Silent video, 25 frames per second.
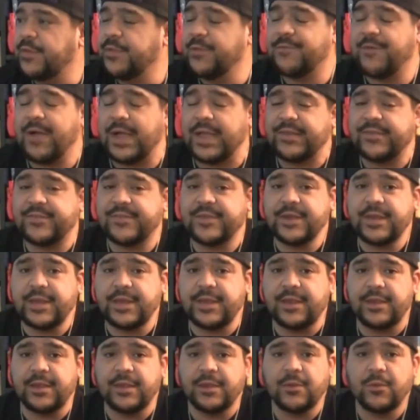the Vice
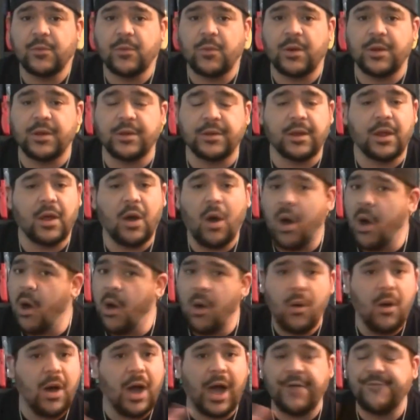City one.
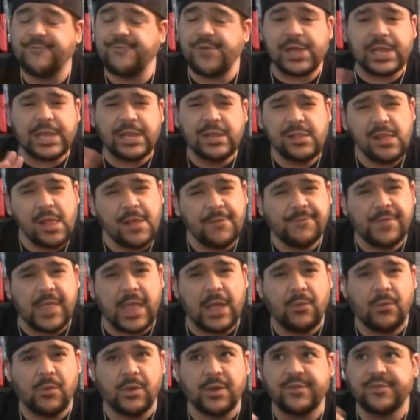Oh, I fucking love
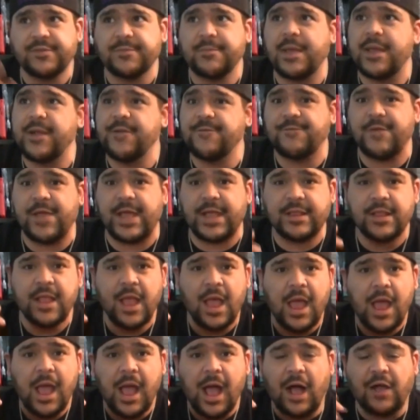that one. As a matter of fact,
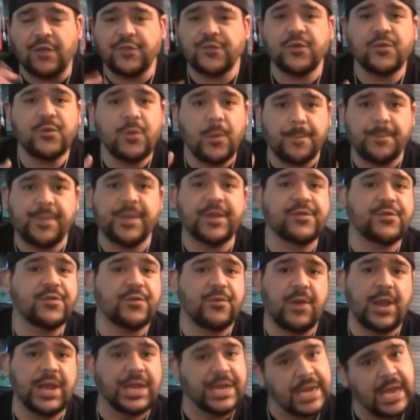I'll show you a
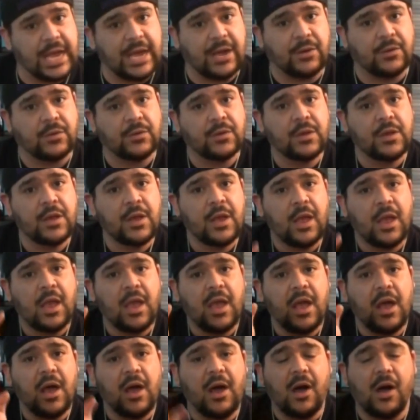picture right now
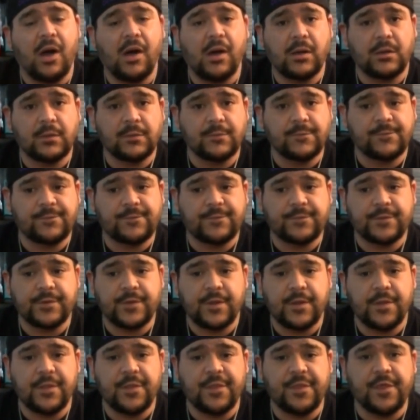of
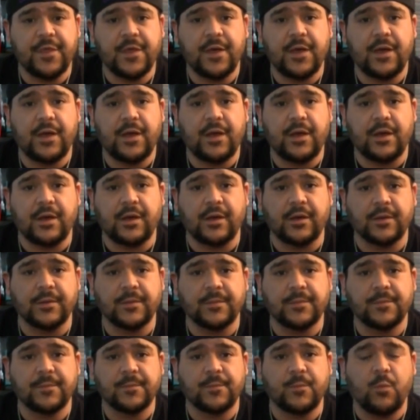the
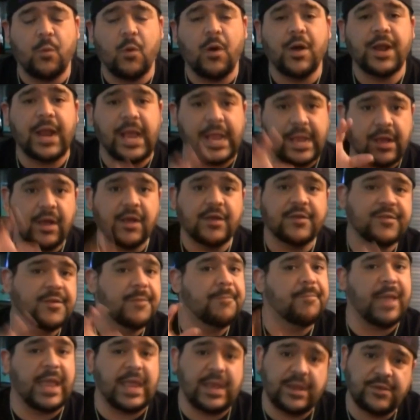one I
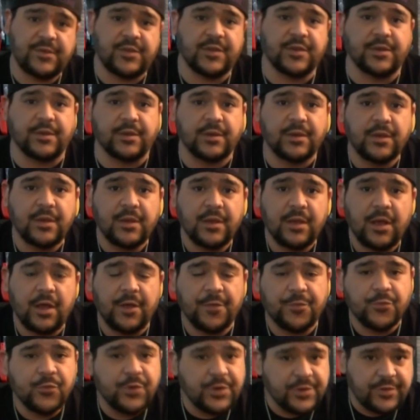custom painted,
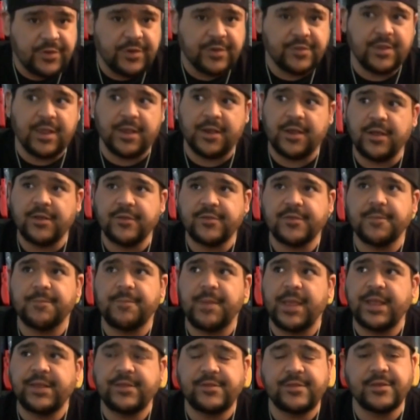a three sixty. I custom
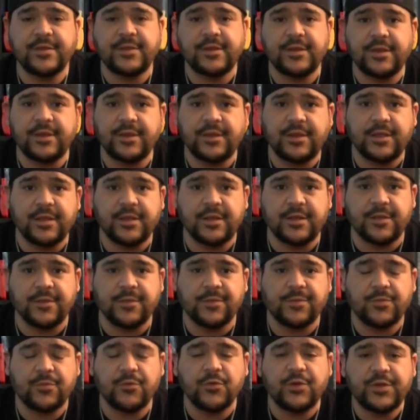painted a uh,
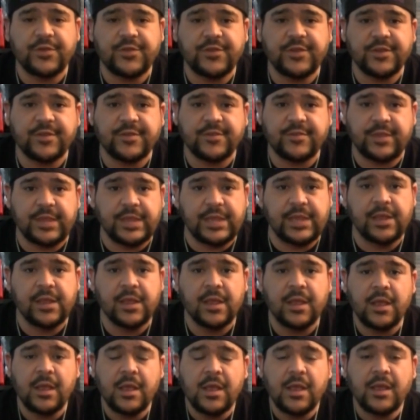three sixty
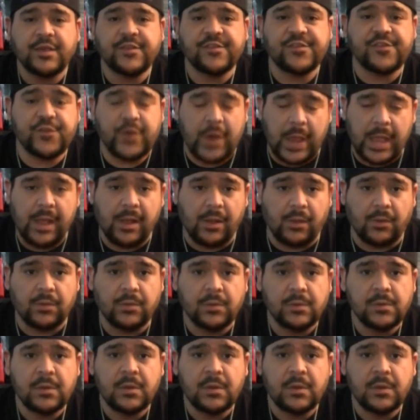shell